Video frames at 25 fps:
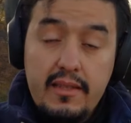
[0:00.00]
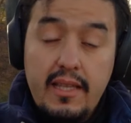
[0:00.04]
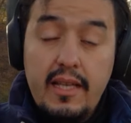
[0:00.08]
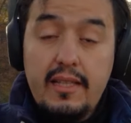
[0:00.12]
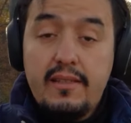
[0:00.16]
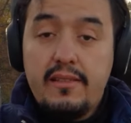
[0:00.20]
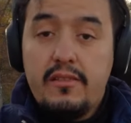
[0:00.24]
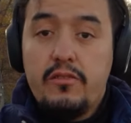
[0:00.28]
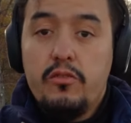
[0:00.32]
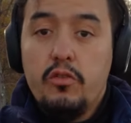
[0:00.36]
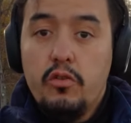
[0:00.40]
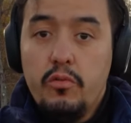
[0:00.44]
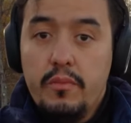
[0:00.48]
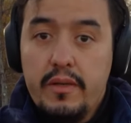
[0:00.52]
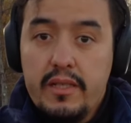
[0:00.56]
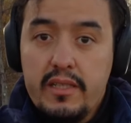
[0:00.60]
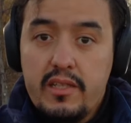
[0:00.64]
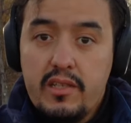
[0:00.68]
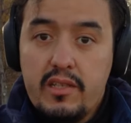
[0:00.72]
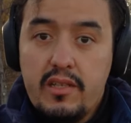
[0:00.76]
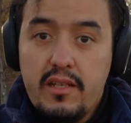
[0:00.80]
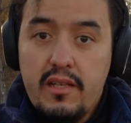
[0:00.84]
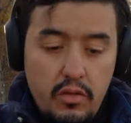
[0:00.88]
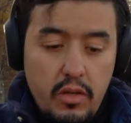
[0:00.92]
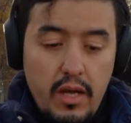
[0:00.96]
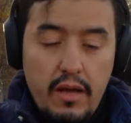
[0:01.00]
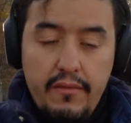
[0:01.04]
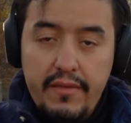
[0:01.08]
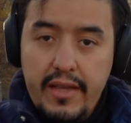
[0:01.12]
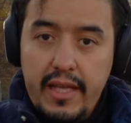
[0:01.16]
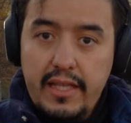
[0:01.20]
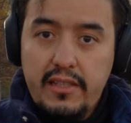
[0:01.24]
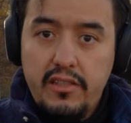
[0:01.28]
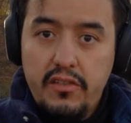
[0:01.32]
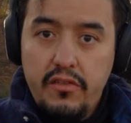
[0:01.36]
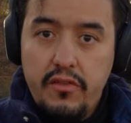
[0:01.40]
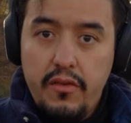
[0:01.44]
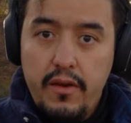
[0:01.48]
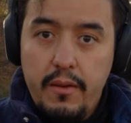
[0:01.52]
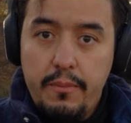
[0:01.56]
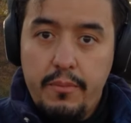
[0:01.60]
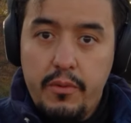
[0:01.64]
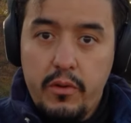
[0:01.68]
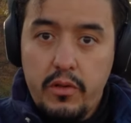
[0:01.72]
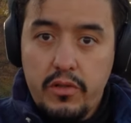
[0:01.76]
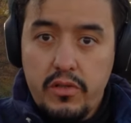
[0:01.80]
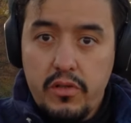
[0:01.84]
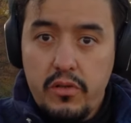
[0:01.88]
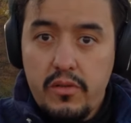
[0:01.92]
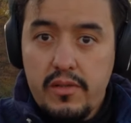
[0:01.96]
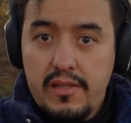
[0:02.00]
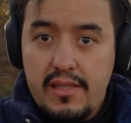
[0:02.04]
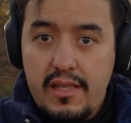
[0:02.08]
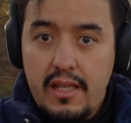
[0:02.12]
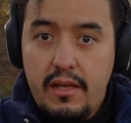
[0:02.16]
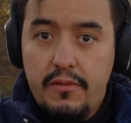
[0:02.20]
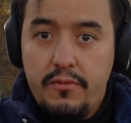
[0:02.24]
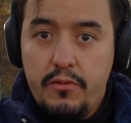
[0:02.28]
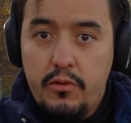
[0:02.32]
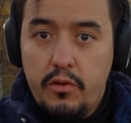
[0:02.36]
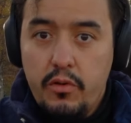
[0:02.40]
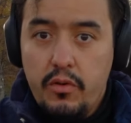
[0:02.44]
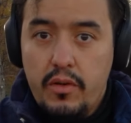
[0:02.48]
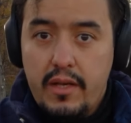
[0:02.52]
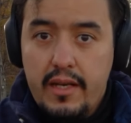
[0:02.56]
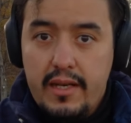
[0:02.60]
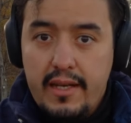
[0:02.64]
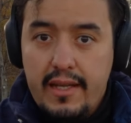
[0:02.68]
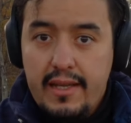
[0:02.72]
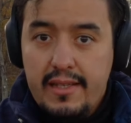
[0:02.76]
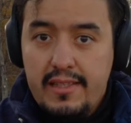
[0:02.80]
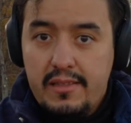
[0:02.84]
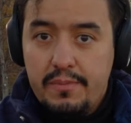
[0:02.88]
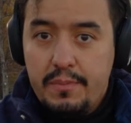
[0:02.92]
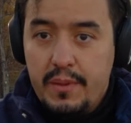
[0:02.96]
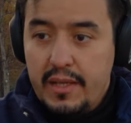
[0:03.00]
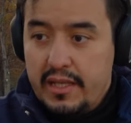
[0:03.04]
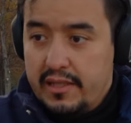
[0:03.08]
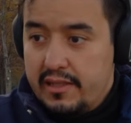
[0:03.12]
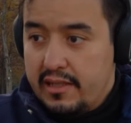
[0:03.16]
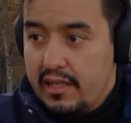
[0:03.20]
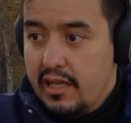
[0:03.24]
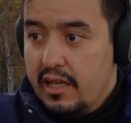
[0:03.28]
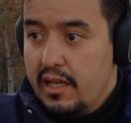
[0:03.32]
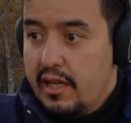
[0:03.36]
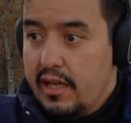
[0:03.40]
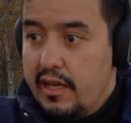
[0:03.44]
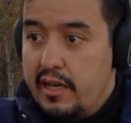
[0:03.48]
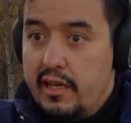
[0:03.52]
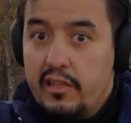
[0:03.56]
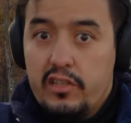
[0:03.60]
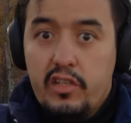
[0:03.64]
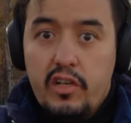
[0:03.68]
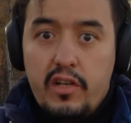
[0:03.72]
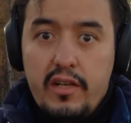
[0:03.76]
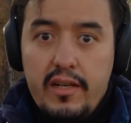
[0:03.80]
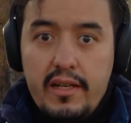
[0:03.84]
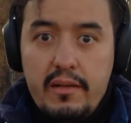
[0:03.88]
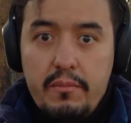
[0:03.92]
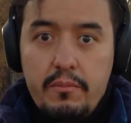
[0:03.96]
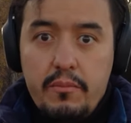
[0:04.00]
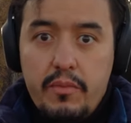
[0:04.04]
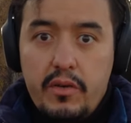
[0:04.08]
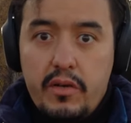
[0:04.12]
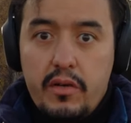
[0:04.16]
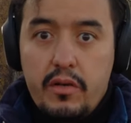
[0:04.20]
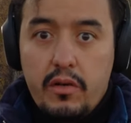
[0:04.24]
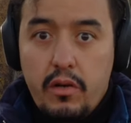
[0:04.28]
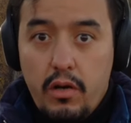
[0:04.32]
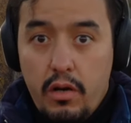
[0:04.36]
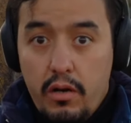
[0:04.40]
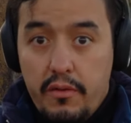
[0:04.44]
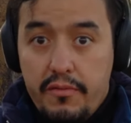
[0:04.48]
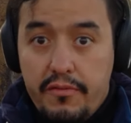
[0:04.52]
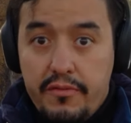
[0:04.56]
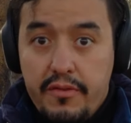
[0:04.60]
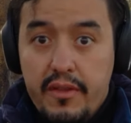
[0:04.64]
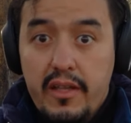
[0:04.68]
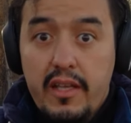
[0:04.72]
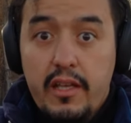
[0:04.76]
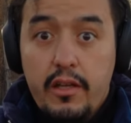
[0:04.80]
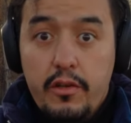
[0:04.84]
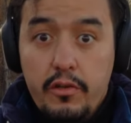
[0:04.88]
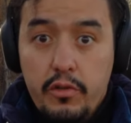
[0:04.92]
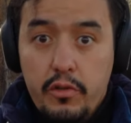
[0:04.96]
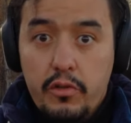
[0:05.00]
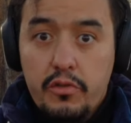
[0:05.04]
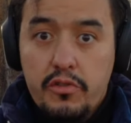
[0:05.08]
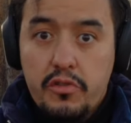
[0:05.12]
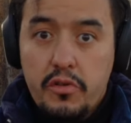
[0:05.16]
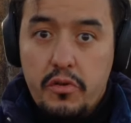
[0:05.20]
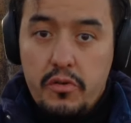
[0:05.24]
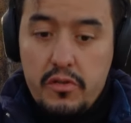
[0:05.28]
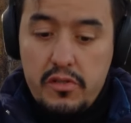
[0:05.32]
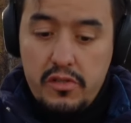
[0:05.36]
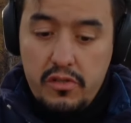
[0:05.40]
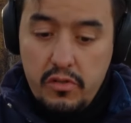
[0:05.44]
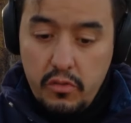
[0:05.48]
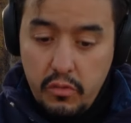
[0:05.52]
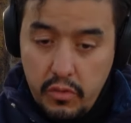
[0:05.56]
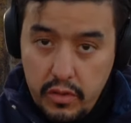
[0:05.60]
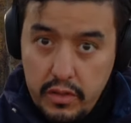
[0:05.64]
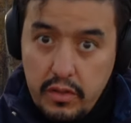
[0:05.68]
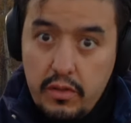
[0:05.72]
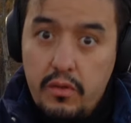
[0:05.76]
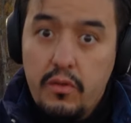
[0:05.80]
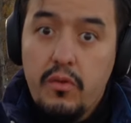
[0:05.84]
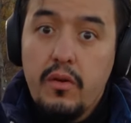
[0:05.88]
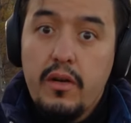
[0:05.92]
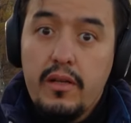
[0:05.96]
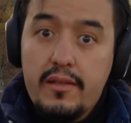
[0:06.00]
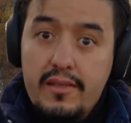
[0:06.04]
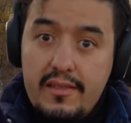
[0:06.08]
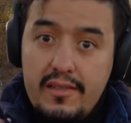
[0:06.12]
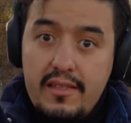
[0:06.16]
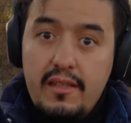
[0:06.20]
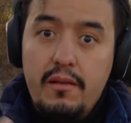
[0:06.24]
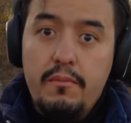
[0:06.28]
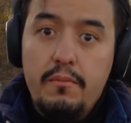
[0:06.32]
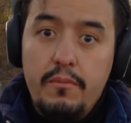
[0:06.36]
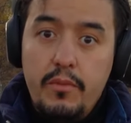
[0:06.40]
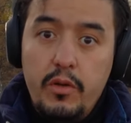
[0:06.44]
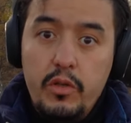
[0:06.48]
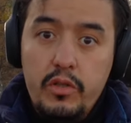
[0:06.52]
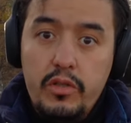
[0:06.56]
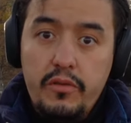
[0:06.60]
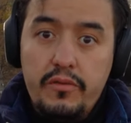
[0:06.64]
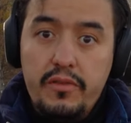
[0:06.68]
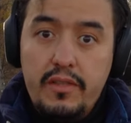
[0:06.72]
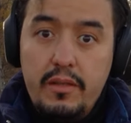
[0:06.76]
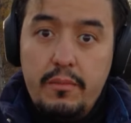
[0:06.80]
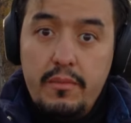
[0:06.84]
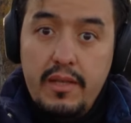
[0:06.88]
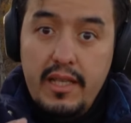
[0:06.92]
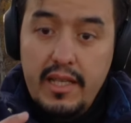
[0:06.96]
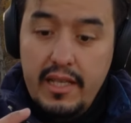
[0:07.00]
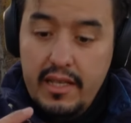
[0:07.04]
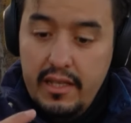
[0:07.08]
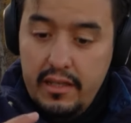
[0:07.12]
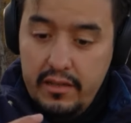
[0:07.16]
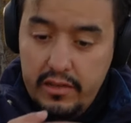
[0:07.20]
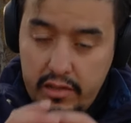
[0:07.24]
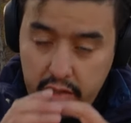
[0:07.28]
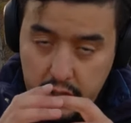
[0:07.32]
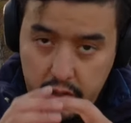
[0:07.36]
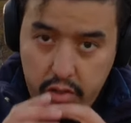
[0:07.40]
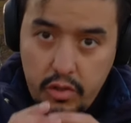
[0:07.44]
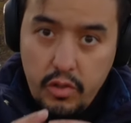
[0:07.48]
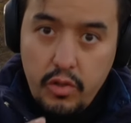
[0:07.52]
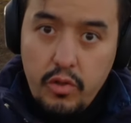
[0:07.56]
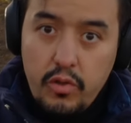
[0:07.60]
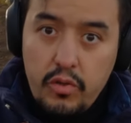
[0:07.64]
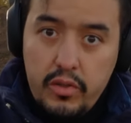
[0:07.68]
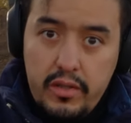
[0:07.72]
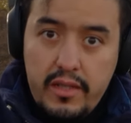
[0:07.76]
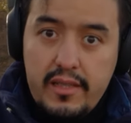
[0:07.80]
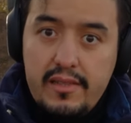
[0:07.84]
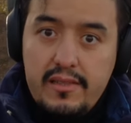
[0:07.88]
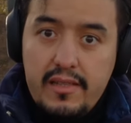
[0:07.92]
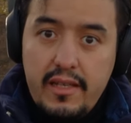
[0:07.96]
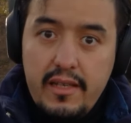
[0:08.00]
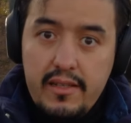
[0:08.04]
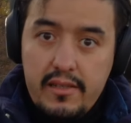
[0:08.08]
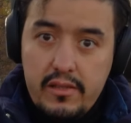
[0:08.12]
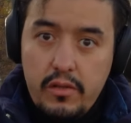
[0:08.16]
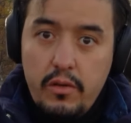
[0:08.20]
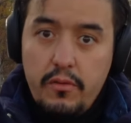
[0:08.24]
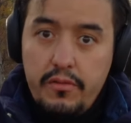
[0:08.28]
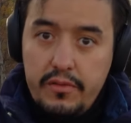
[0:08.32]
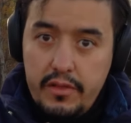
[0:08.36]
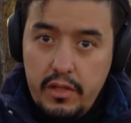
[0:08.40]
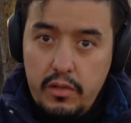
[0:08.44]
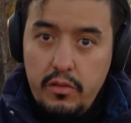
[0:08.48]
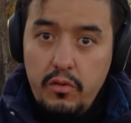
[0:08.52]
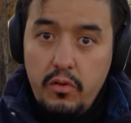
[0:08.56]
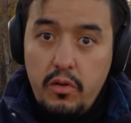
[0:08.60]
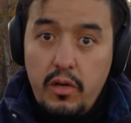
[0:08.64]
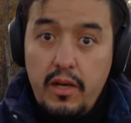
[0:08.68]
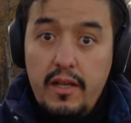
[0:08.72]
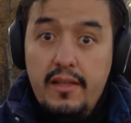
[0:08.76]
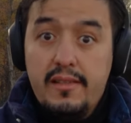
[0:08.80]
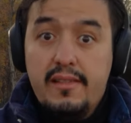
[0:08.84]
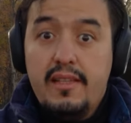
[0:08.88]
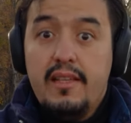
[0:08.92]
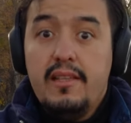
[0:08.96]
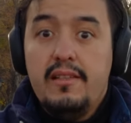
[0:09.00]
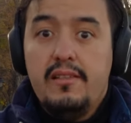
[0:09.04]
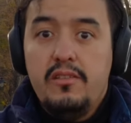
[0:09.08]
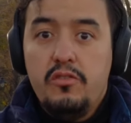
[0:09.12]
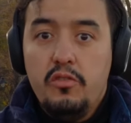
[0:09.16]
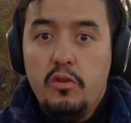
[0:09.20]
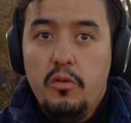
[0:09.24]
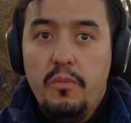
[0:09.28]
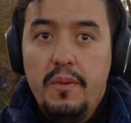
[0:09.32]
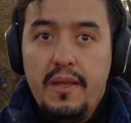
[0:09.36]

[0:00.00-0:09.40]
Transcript: That's too much. You have 83 protons, therefore you can expect another number of neutrons. So when you sum both of them, the core, the size of the nucleus is too